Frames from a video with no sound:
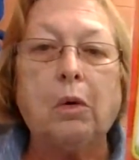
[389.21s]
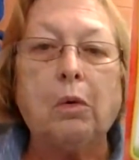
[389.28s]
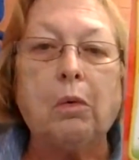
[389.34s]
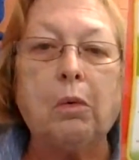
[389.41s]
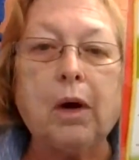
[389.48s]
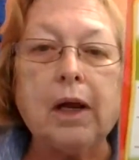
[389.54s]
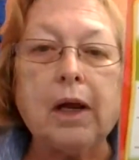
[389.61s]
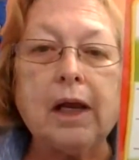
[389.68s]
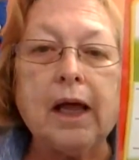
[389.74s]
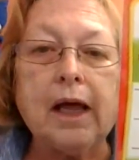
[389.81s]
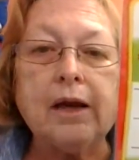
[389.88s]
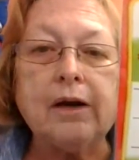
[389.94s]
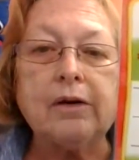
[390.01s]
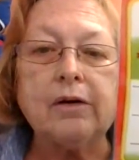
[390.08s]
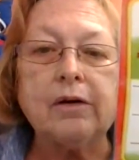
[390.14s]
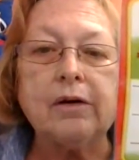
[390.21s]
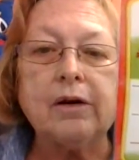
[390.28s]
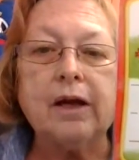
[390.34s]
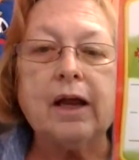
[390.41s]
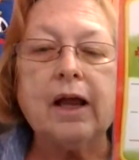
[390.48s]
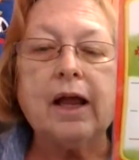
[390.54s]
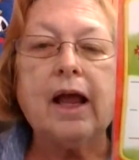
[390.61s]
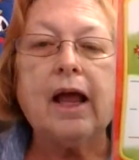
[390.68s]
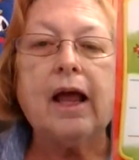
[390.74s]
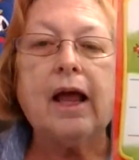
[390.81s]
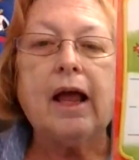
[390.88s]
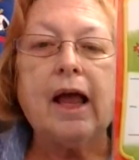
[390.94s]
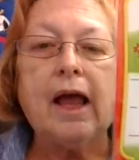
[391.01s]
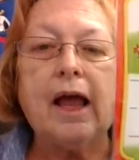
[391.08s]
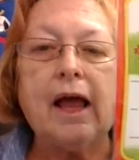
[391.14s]
What letter?
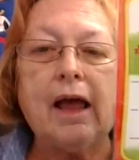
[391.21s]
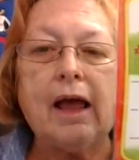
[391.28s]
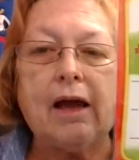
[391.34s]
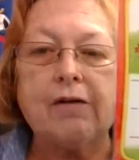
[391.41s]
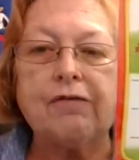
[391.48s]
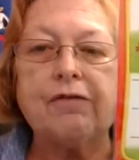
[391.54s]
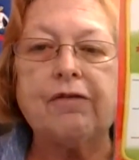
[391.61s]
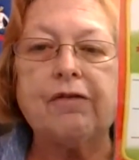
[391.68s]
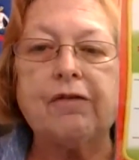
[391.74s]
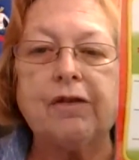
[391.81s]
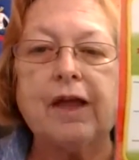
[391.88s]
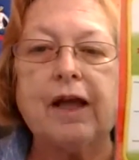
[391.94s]
F.